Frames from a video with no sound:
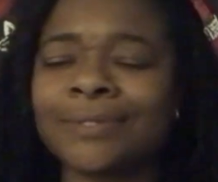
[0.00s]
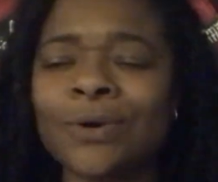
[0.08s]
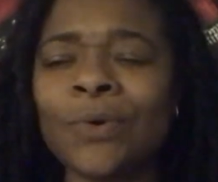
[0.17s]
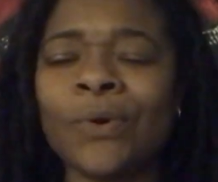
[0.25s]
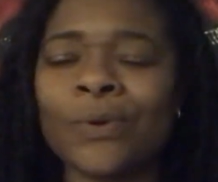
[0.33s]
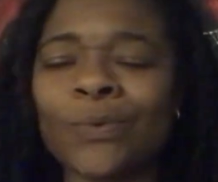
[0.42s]

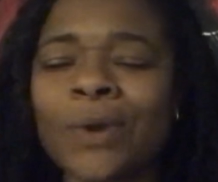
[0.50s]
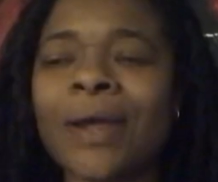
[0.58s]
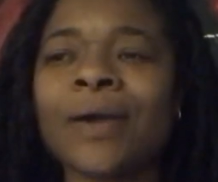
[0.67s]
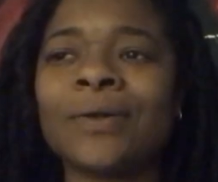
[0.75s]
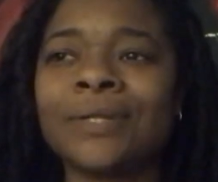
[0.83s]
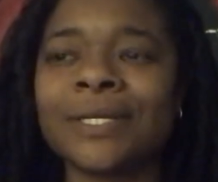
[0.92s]
going
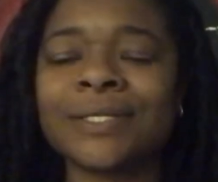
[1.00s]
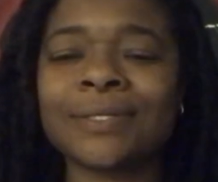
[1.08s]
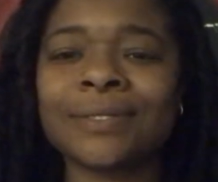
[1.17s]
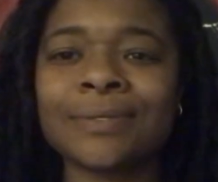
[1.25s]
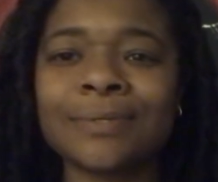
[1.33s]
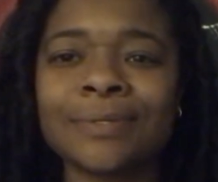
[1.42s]
around
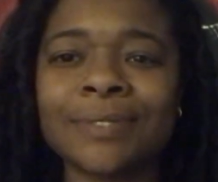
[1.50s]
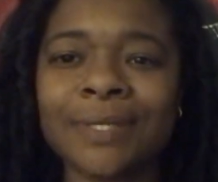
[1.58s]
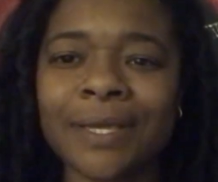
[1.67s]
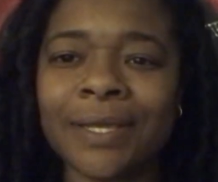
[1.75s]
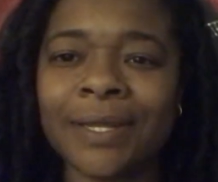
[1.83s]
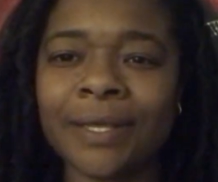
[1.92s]
that's
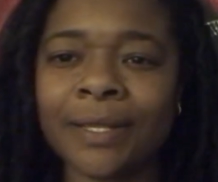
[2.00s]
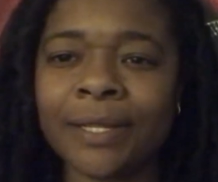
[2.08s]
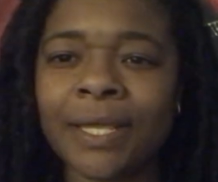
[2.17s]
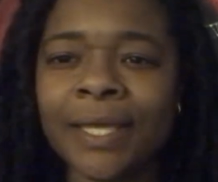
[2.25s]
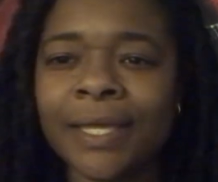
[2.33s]
saying that